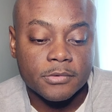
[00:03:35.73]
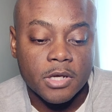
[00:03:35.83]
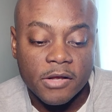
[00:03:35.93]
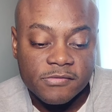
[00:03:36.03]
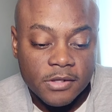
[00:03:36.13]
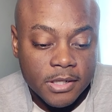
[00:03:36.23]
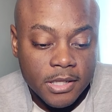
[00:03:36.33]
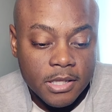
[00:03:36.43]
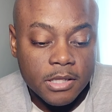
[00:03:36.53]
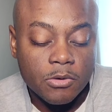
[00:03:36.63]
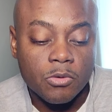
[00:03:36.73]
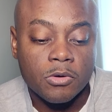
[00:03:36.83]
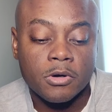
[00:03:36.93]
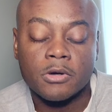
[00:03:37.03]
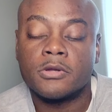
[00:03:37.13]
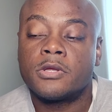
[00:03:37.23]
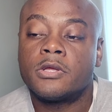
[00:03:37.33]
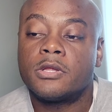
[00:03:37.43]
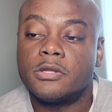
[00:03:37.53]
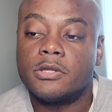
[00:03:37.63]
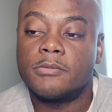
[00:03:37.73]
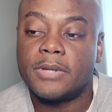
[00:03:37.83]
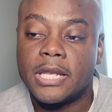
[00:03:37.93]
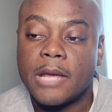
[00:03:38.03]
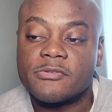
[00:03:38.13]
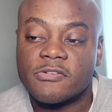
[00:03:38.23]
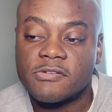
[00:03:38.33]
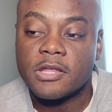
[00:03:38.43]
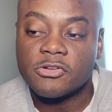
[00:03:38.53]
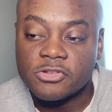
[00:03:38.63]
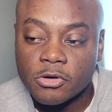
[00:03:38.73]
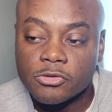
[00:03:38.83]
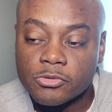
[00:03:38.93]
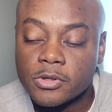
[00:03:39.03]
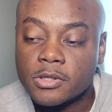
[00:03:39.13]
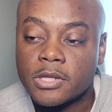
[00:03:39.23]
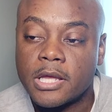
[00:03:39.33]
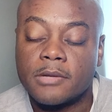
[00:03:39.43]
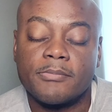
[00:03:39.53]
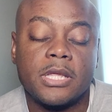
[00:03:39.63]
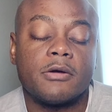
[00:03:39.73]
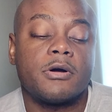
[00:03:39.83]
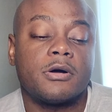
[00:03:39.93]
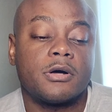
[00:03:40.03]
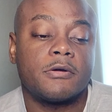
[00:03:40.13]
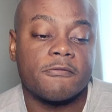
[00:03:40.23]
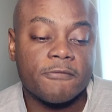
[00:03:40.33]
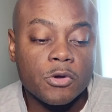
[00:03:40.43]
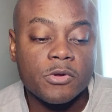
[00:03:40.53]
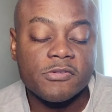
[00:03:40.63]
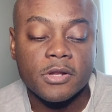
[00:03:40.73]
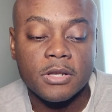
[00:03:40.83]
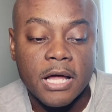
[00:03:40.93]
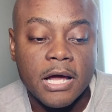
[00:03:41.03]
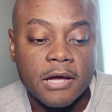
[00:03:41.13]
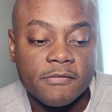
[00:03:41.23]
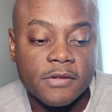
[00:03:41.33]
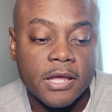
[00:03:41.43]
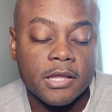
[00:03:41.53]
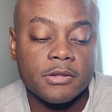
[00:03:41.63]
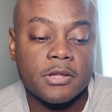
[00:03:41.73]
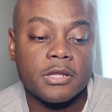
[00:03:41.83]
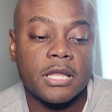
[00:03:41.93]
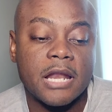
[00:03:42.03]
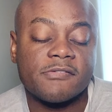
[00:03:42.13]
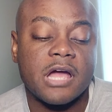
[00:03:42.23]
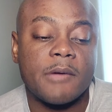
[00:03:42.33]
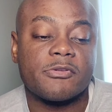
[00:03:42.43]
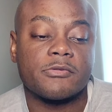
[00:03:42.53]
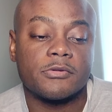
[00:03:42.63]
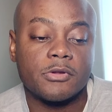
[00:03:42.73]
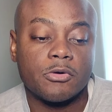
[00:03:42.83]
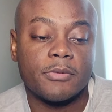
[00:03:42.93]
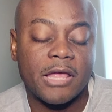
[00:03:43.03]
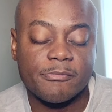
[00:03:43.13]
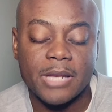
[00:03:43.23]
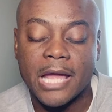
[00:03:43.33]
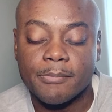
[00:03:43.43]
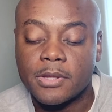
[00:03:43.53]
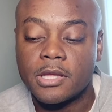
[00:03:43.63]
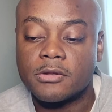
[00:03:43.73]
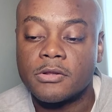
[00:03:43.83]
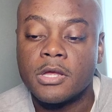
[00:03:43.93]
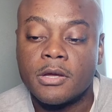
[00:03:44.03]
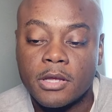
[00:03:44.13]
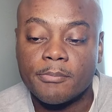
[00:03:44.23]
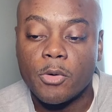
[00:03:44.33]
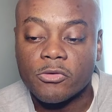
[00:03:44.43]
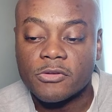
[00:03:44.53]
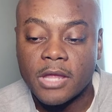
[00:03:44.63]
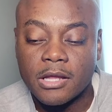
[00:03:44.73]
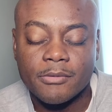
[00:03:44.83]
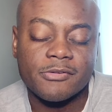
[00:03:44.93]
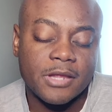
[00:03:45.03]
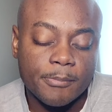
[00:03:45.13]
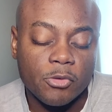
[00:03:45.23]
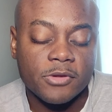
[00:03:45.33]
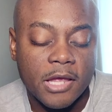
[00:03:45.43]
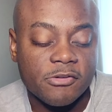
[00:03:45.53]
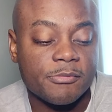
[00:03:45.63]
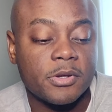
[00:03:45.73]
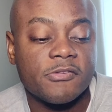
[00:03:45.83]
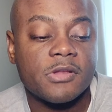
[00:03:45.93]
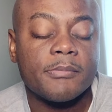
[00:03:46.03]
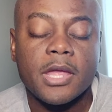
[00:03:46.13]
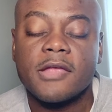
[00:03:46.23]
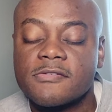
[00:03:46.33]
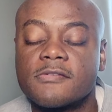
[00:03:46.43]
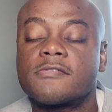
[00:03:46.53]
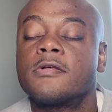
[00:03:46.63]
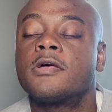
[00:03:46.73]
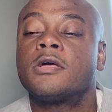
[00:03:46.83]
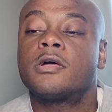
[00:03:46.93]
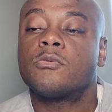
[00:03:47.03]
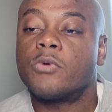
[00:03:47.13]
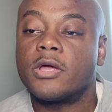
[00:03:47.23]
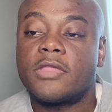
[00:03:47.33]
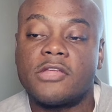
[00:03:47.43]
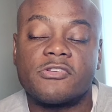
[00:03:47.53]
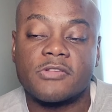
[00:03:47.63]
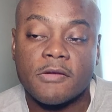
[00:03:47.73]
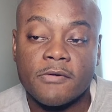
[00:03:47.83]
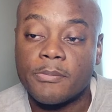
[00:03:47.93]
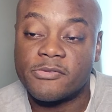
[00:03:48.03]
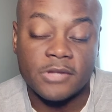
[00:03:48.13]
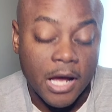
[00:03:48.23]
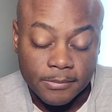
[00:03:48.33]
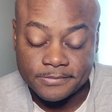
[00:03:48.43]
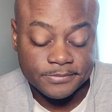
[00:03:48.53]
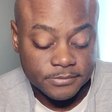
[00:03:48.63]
custody or being able to see your children and be a influence in their lives. And then a lot of times, as Black men, I wouldn't say most cases, but in some cases where they just give up and stop.